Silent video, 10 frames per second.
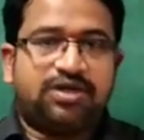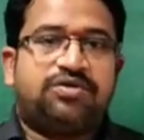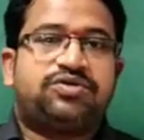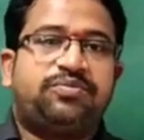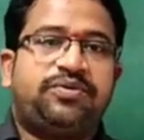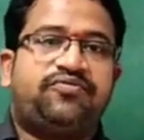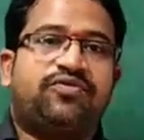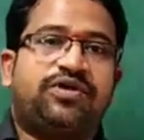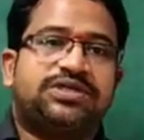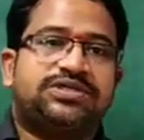we should be
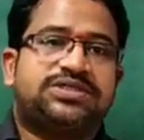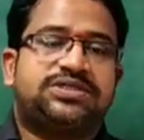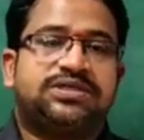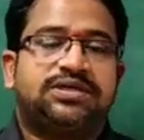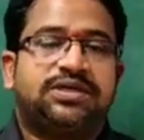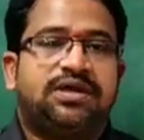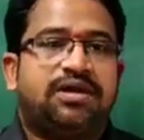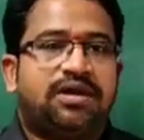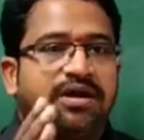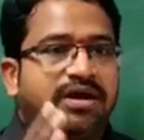focused
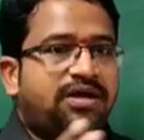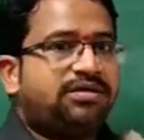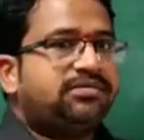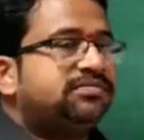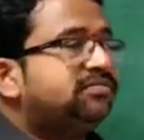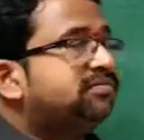on